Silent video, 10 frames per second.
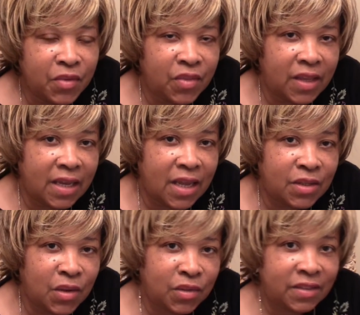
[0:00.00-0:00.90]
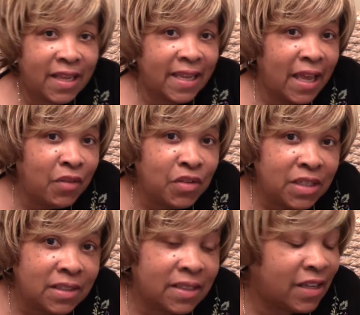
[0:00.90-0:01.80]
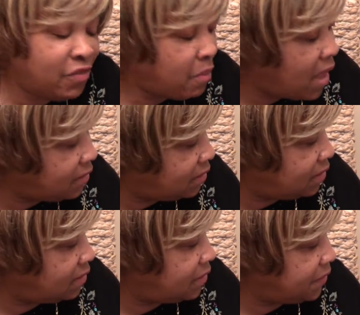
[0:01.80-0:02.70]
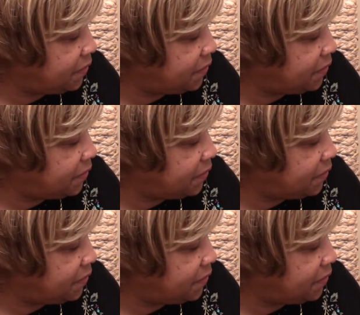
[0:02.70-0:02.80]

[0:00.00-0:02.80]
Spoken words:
thing I noticed, they gave you these gift boxes.